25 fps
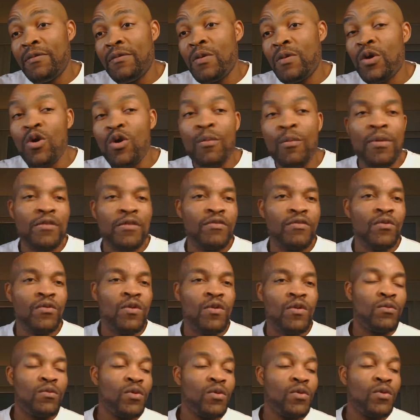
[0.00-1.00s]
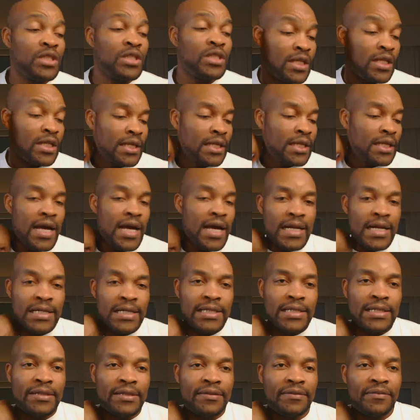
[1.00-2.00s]
Welcome everyone watching,
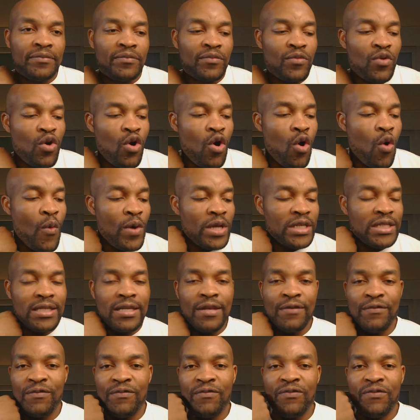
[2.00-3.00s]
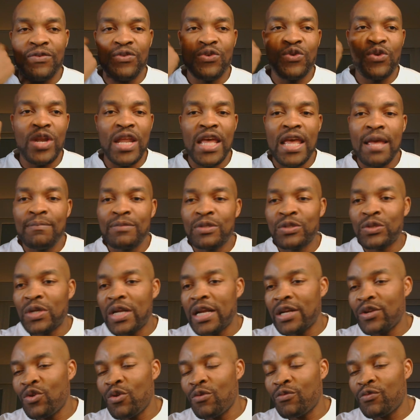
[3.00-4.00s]
and always leave your name
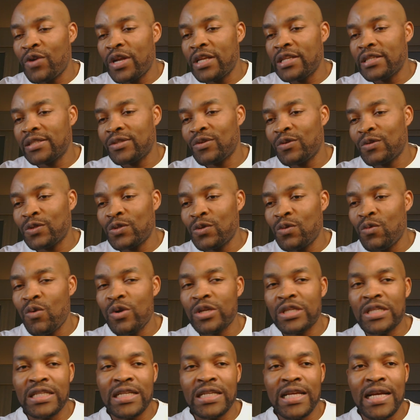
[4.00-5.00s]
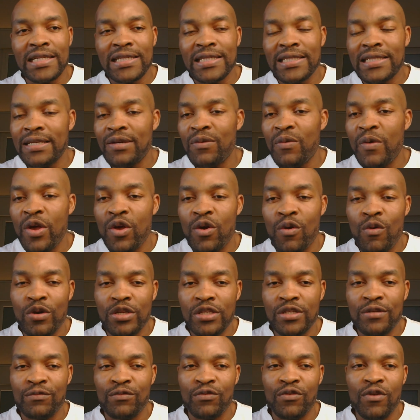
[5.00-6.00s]
so that your friends also watching can see where you're
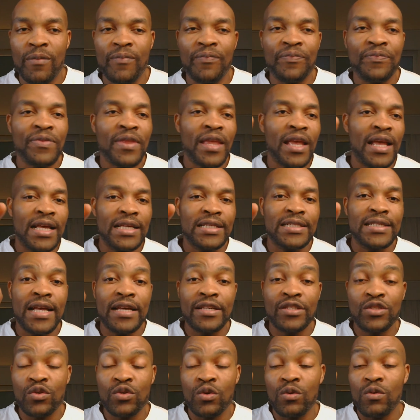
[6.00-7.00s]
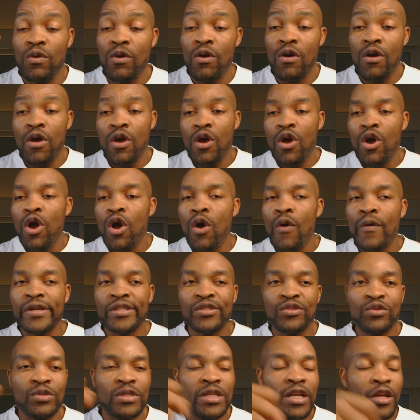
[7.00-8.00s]
watching from. It's nice to
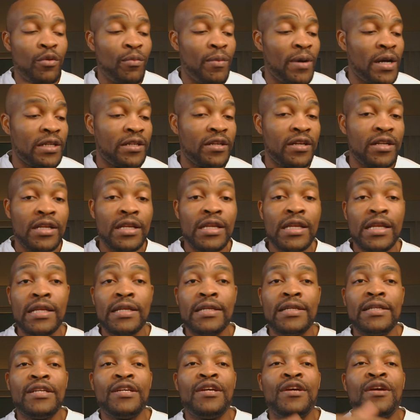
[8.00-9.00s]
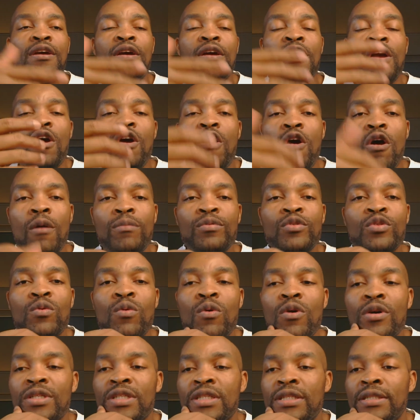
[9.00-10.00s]
always know that you are turning up to
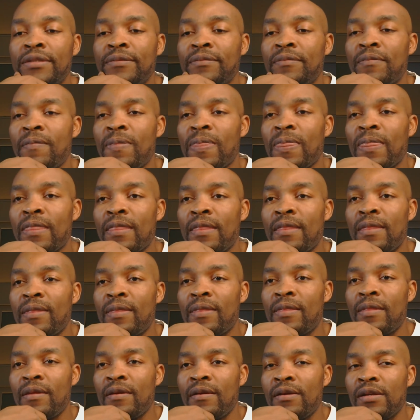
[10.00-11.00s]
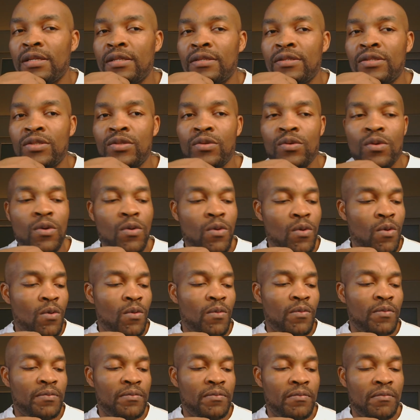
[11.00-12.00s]
watch. So,
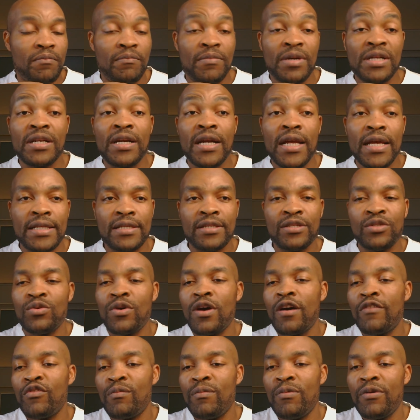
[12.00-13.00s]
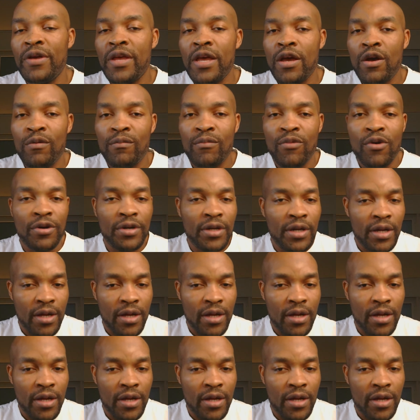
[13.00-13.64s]
but great to have people here on board.